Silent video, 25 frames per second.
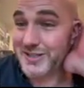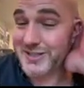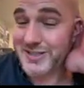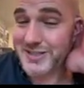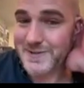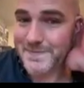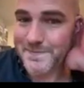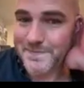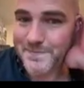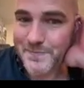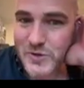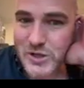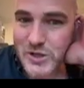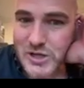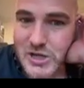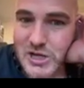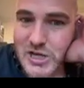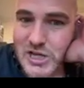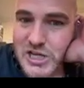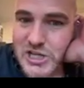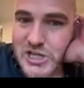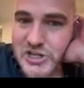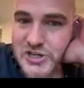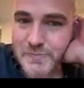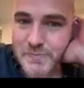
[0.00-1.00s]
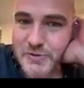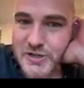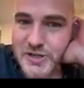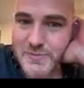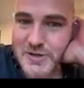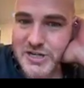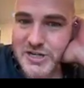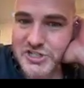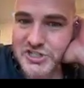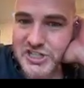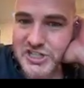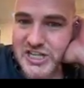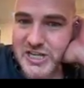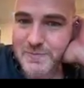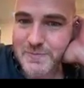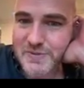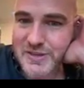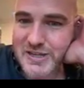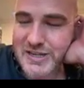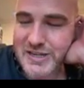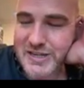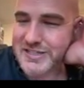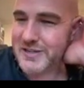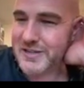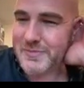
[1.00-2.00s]
sense. You can pretty much keep
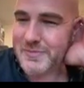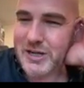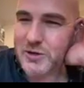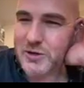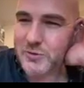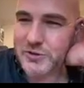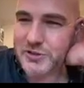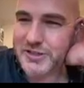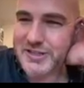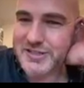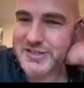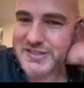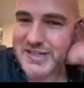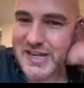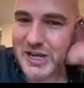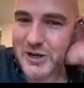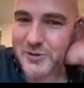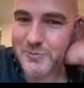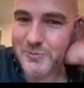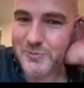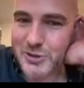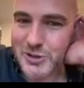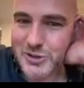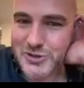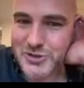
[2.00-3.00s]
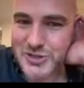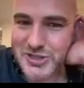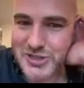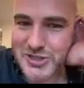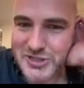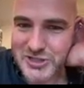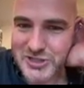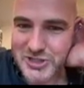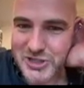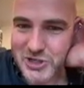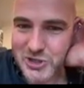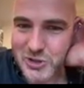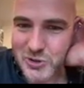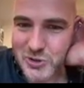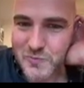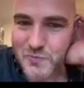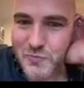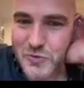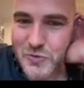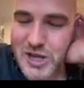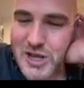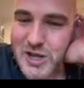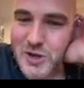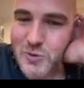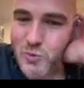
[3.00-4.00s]
these. I'm not really a sound person, so
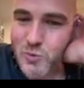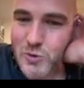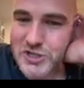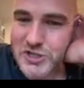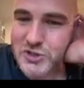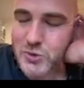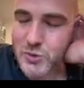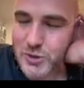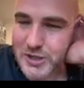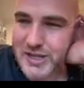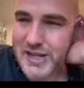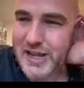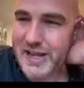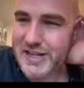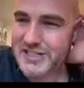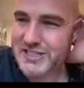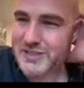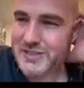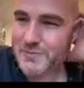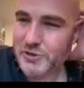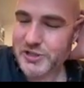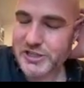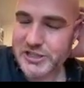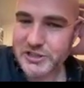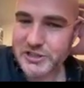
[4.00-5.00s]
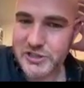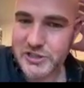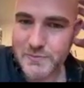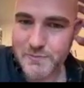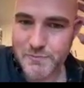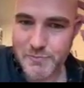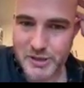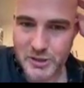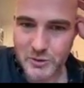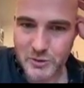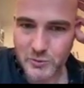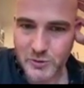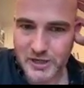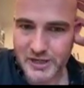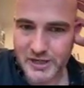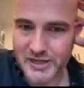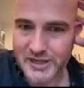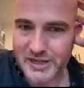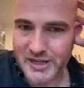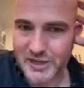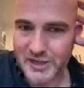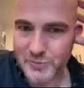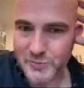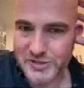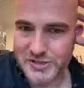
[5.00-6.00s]
128 is a pretty good bit
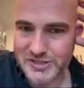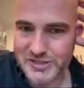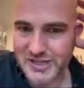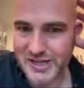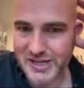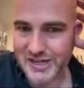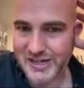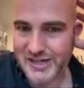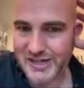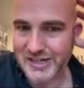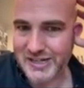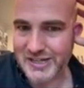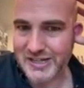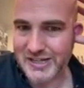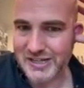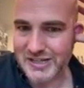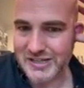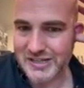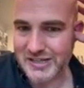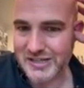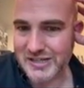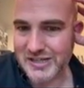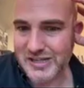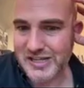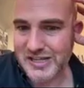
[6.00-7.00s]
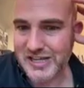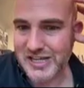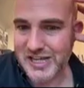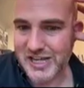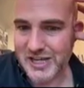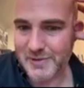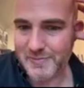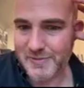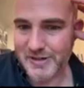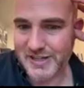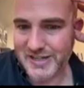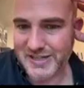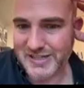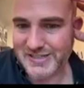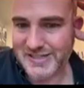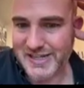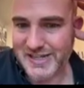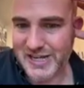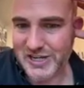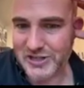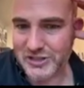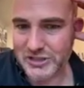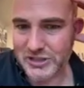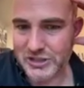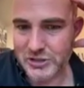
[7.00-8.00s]
rate, I would say. I'm going to hit
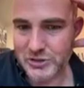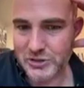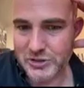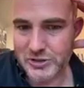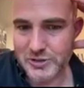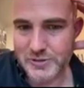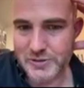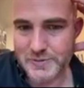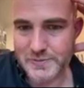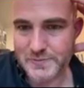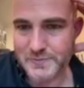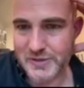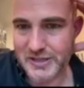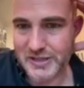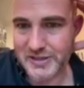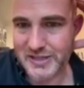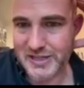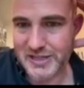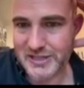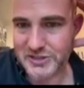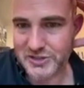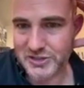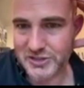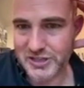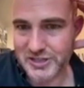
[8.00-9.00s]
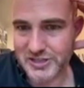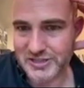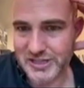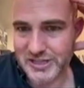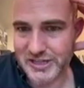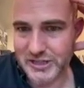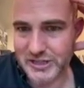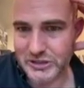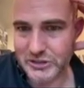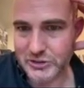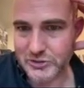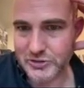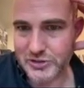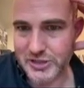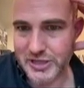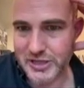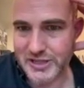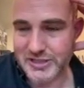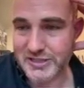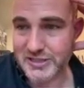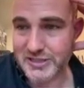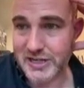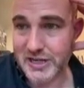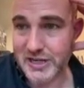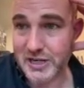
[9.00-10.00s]
download, and that's going to download
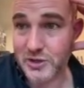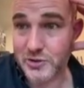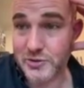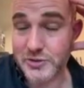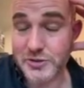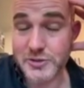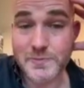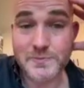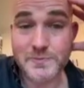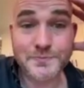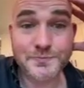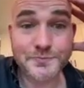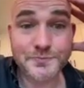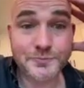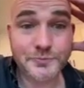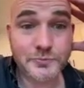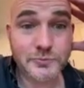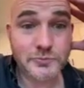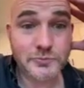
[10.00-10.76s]
that sound.